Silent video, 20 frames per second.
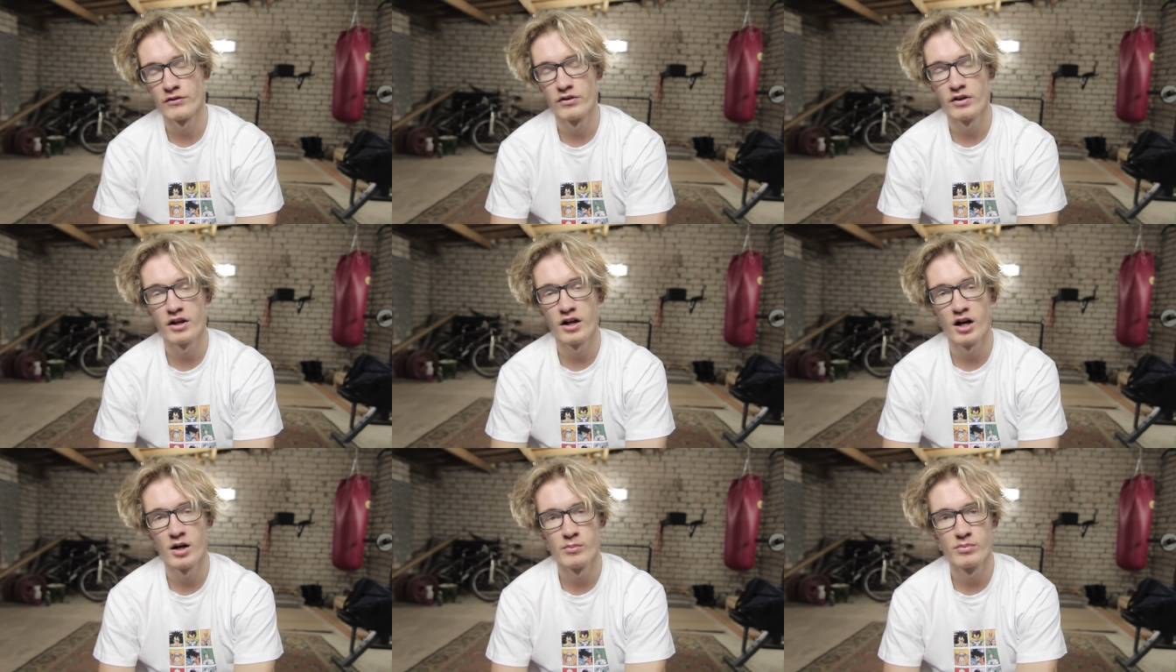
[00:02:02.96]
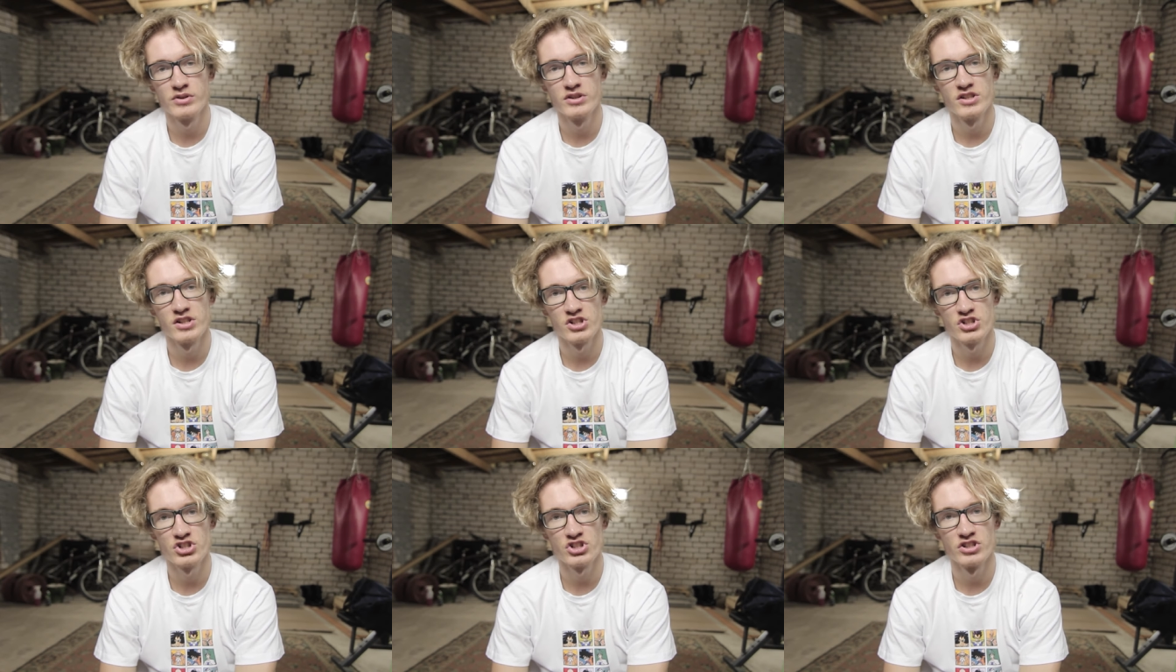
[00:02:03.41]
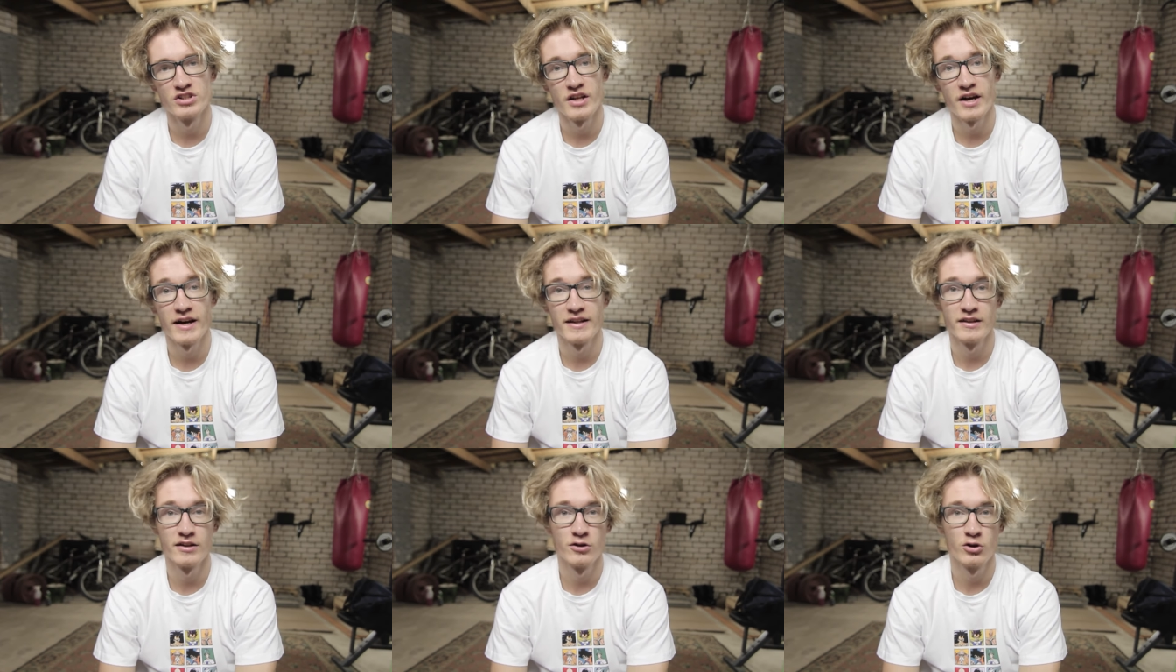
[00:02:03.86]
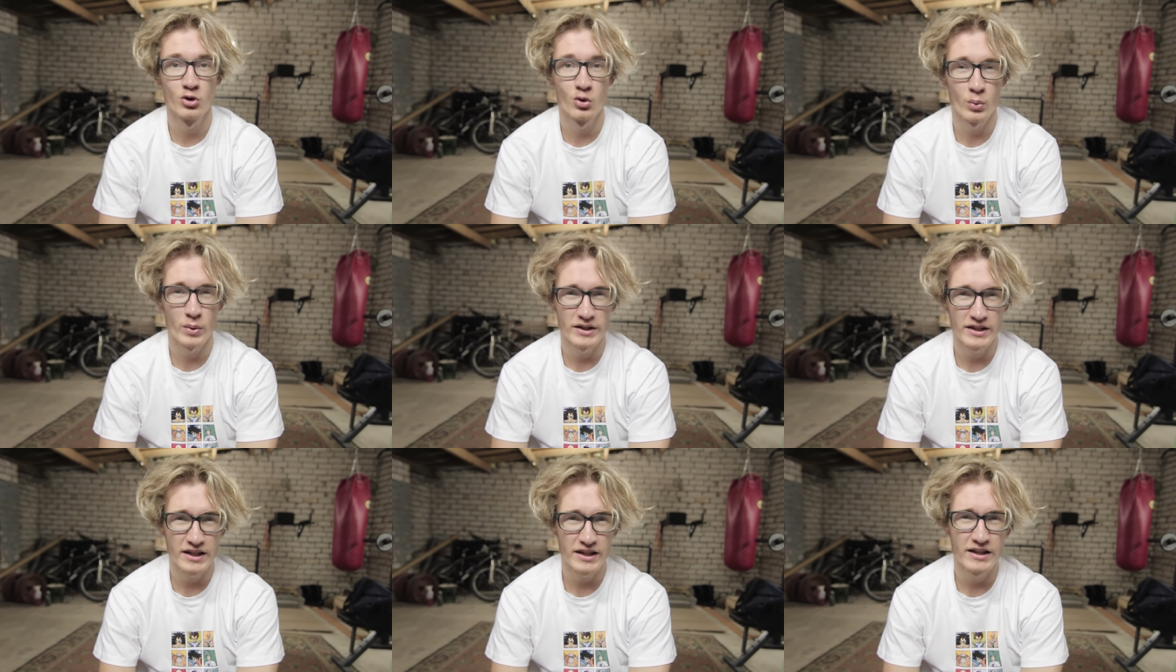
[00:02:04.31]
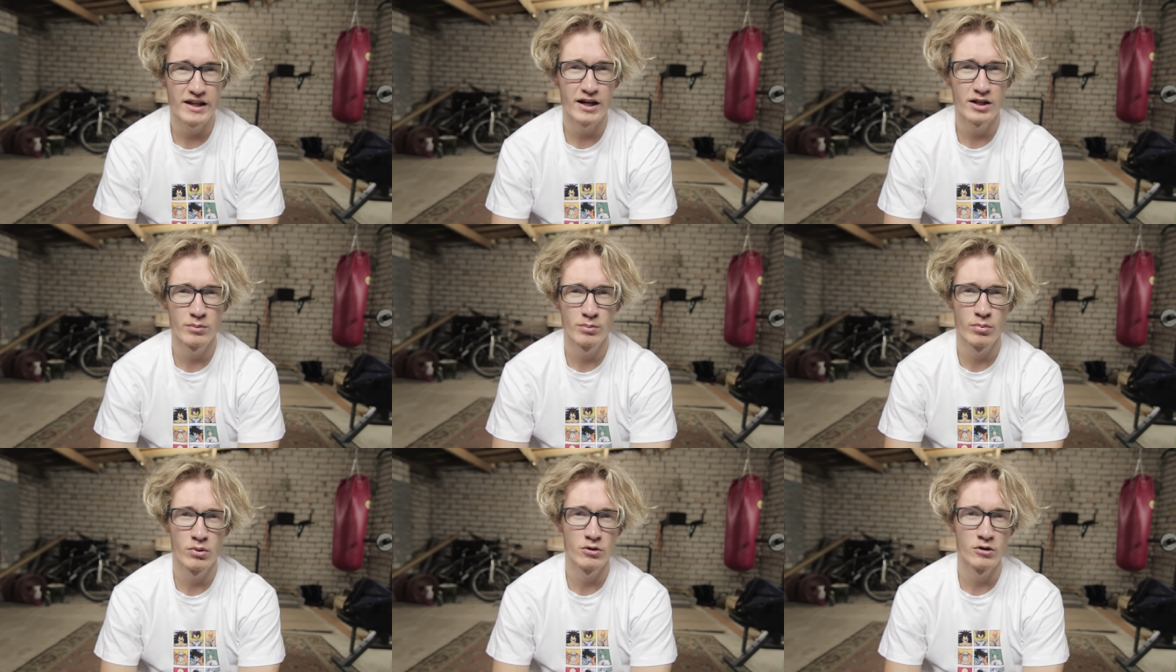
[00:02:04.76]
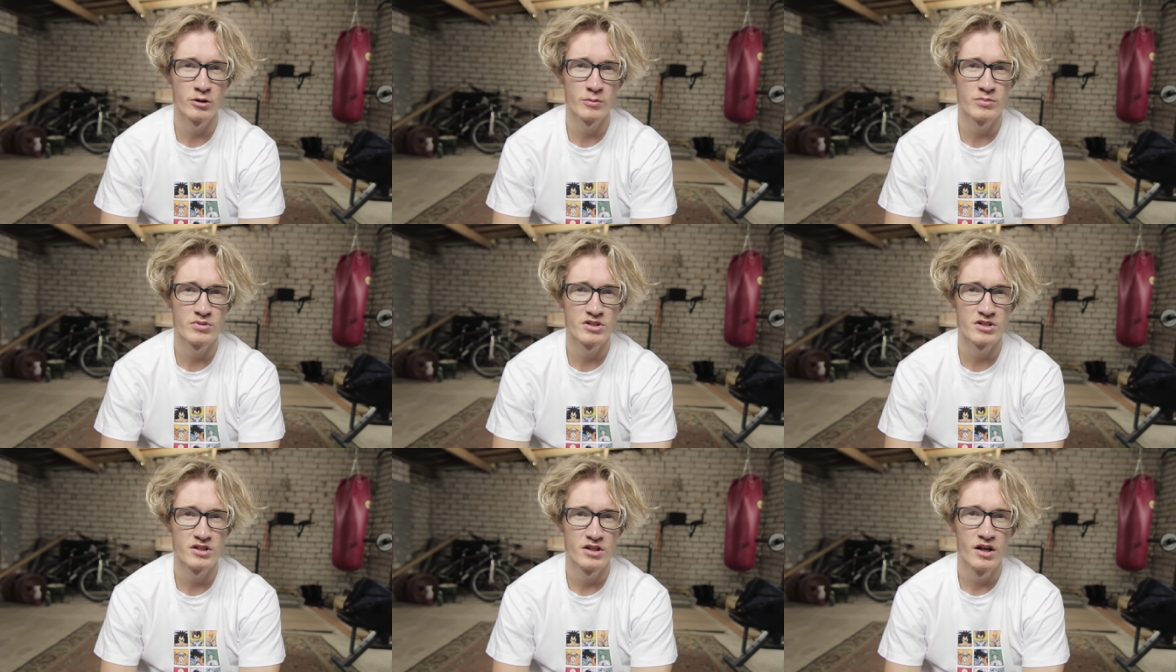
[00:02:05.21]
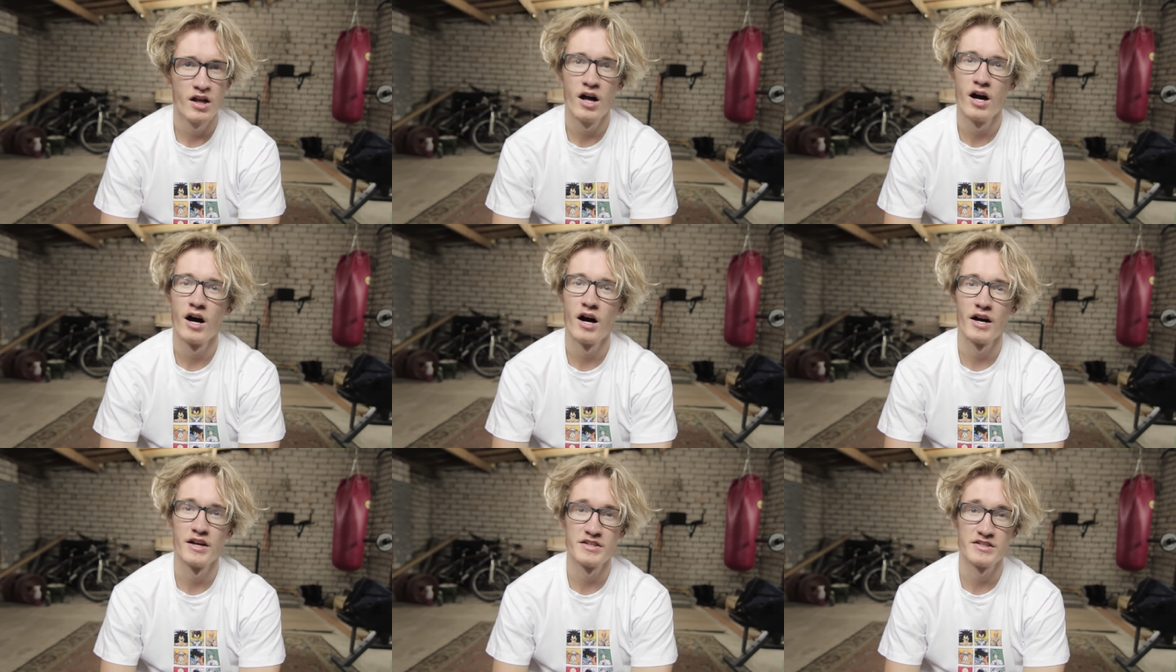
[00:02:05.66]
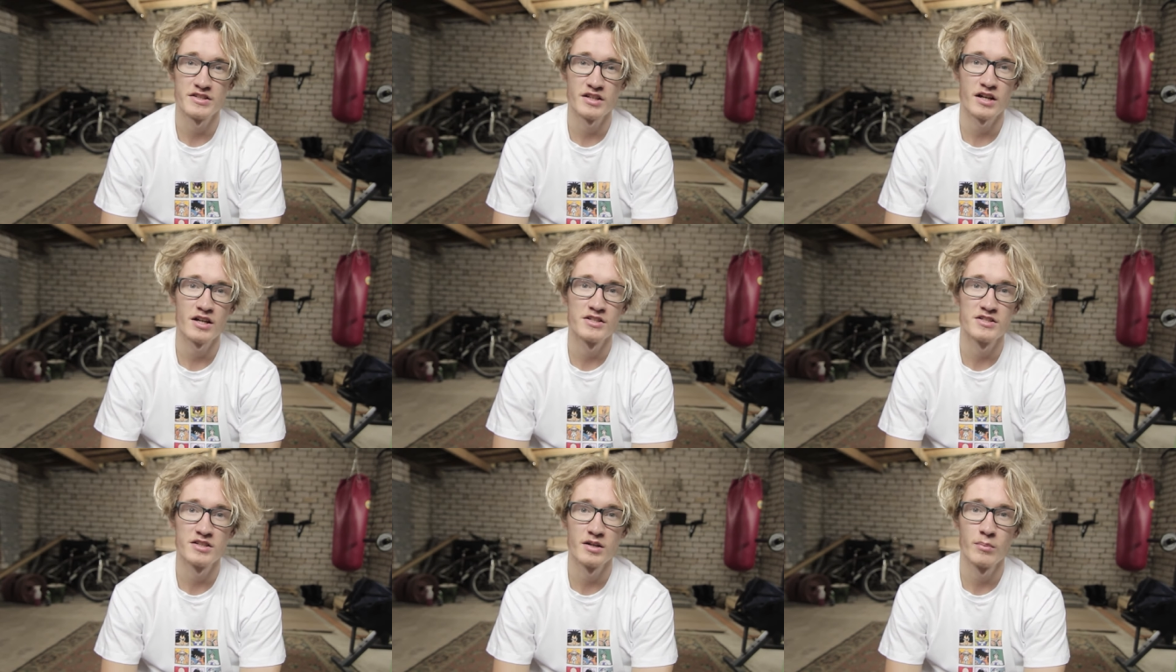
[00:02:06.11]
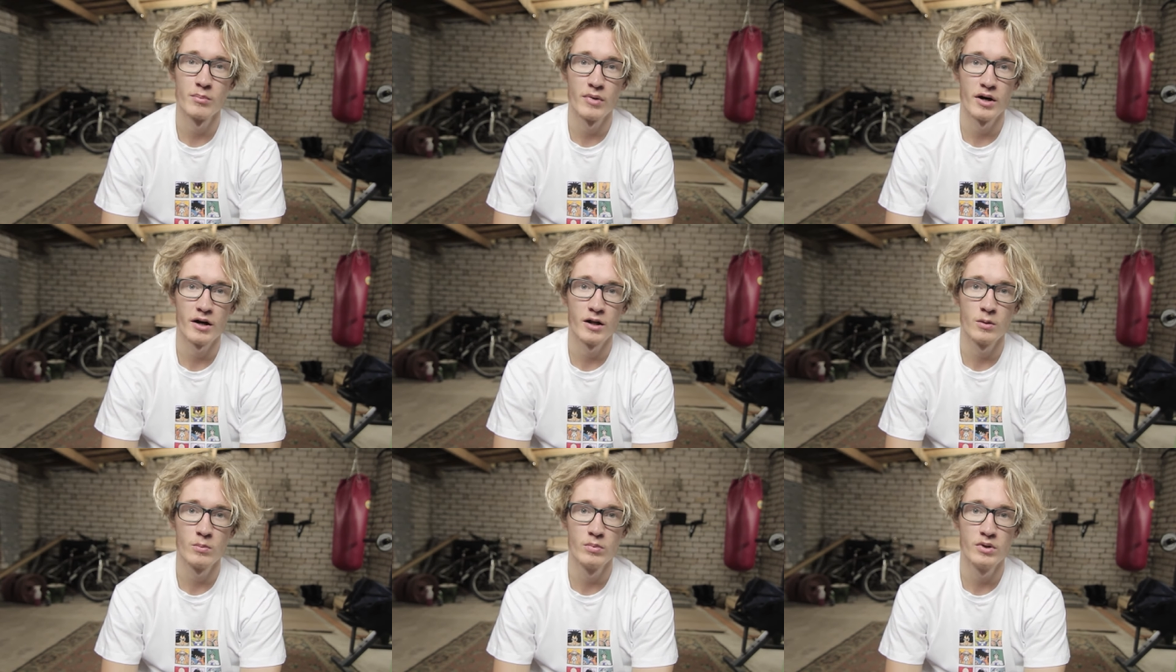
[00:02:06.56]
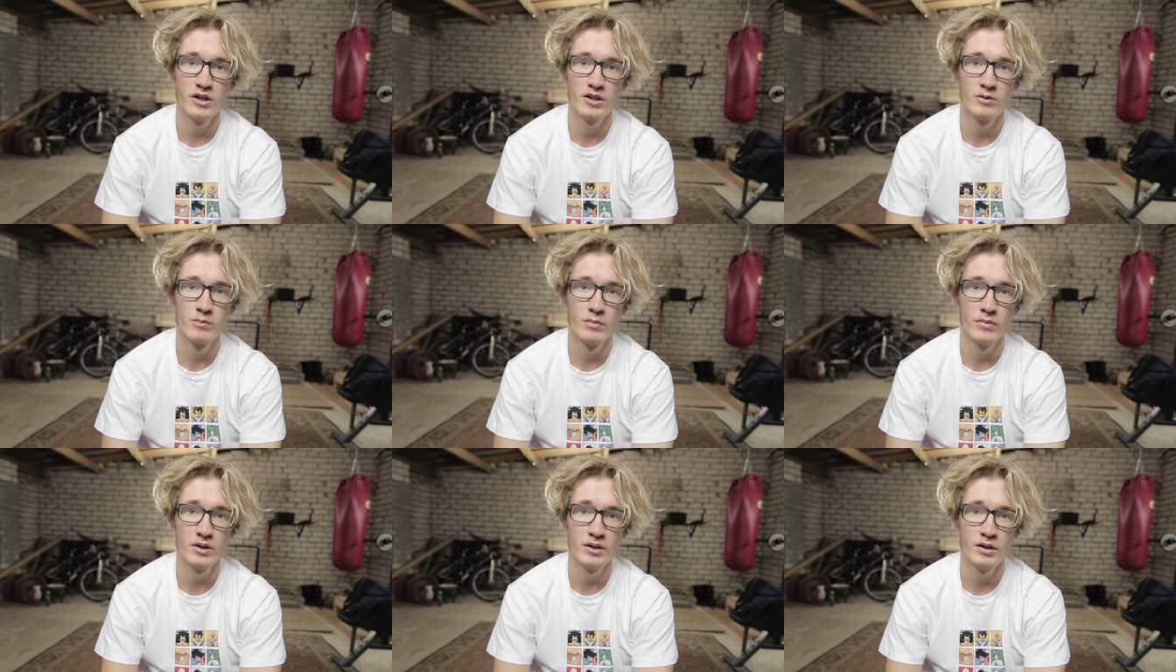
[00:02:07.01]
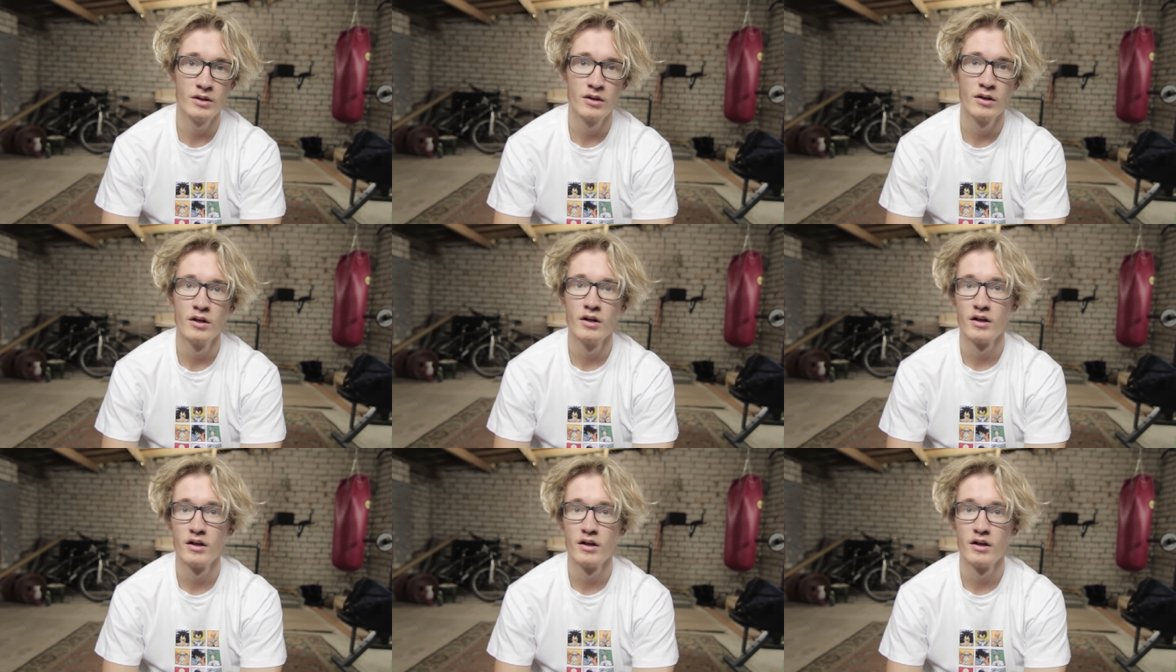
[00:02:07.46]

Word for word: of the competition I did 29 pull-ups, I saw somebody beat me,